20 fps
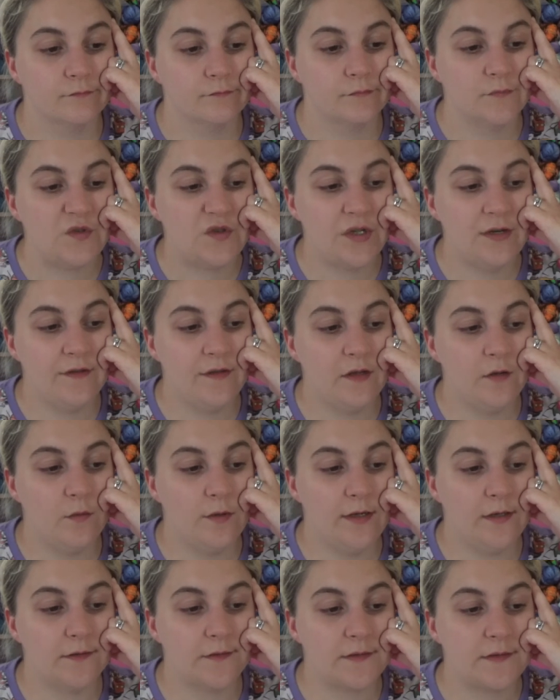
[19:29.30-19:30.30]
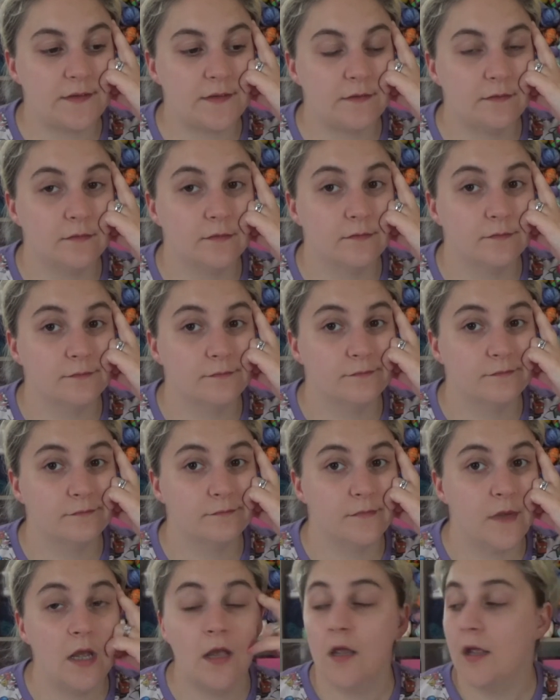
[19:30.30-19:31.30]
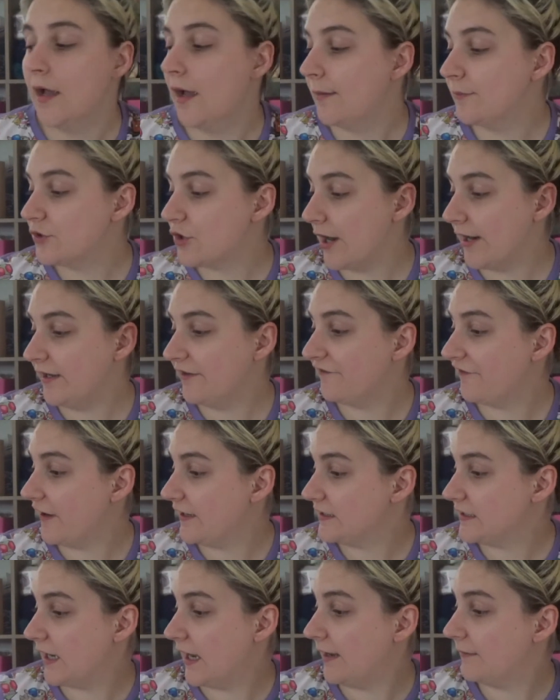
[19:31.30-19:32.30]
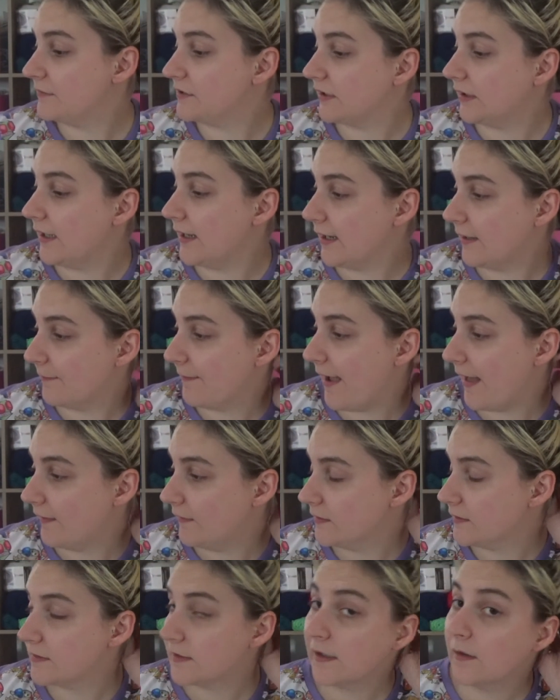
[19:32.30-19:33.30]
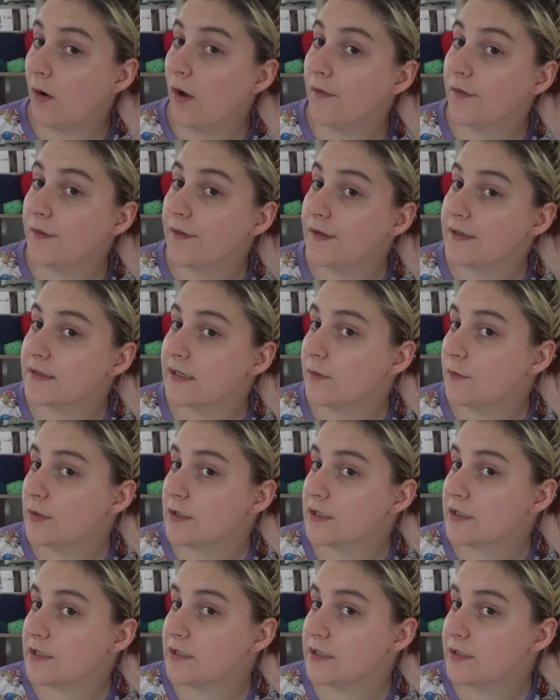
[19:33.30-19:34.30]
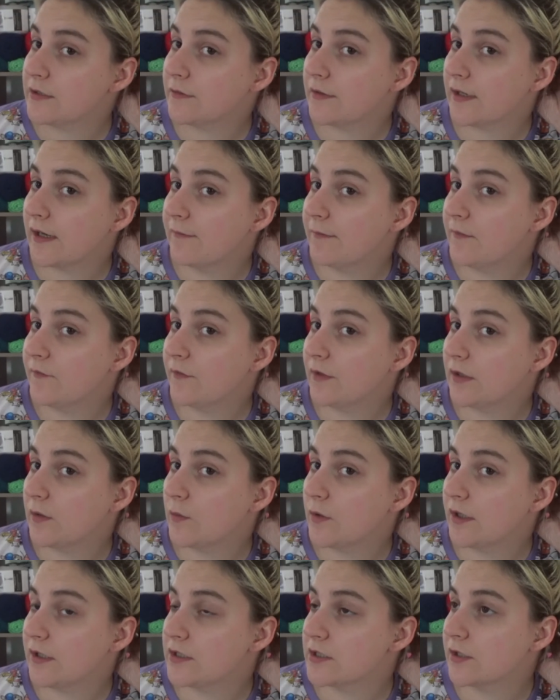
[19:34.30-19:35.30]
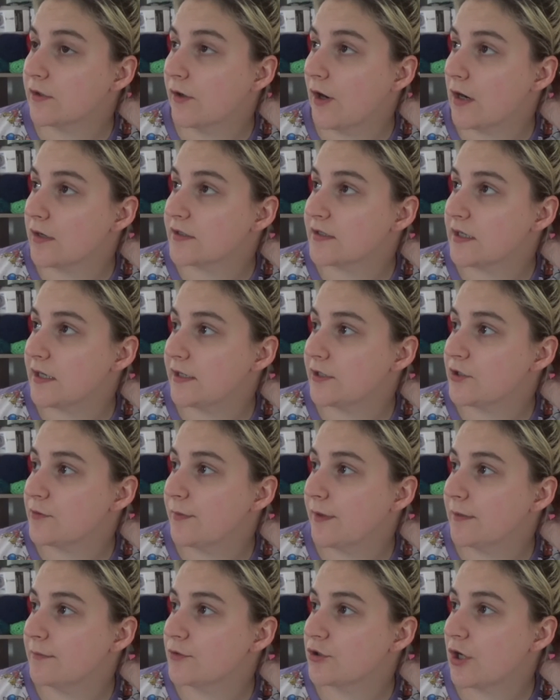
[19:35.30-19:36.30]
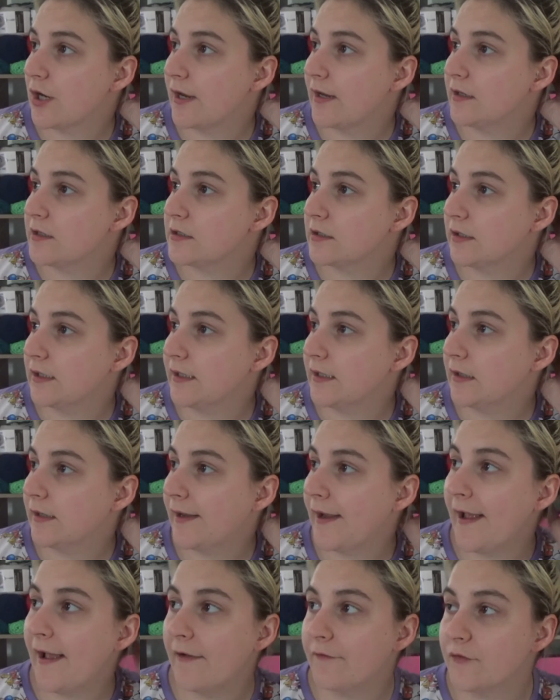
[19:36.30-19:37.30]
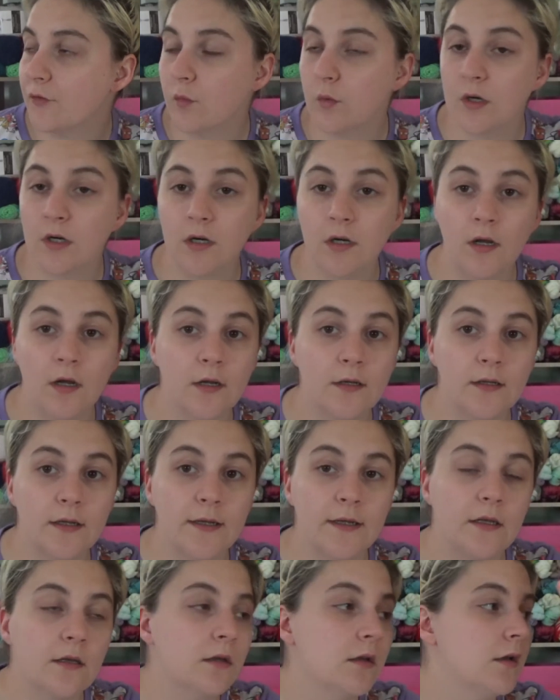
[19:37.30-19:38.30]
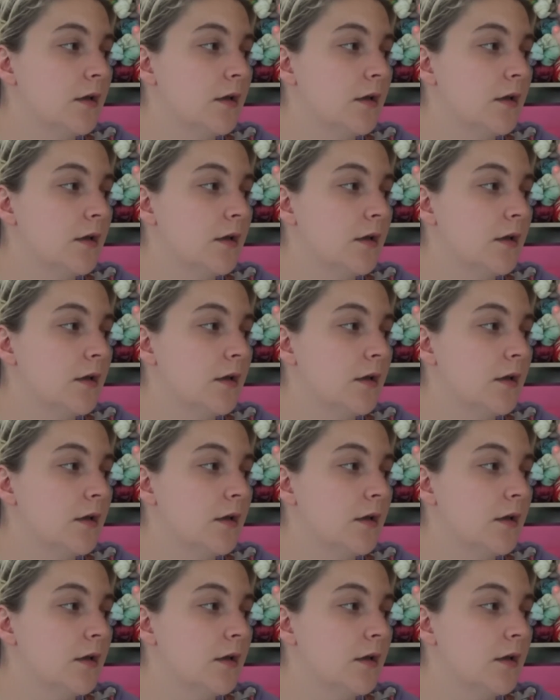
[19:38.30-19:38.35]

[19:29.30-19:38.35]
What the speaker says: Trying to think what else. I'm trying to find time to like balance like all the things I want to do. Like I've been really wanting to cross stitch, but I'm trying to like I have to work on like